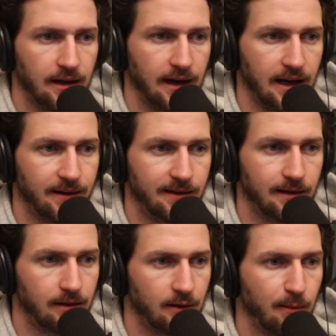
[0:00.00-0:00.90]

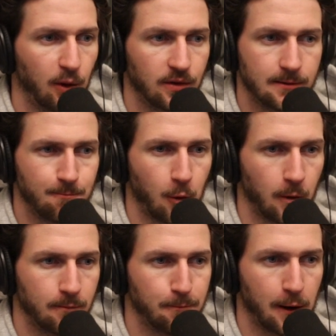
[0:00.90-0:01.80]
And the most
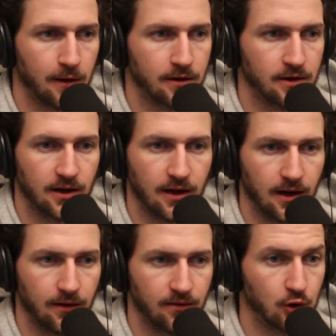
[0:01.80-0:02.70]
important part
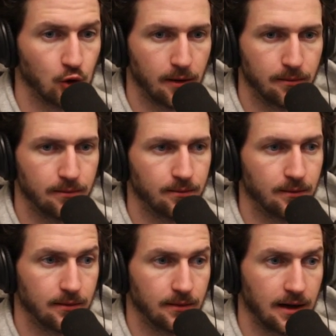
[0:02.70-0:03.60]
of the drums
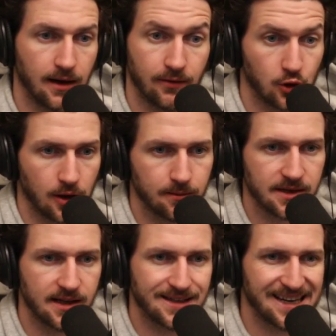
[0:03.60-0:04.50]

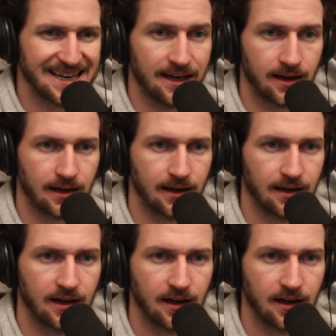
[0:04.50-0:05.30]
is the kick.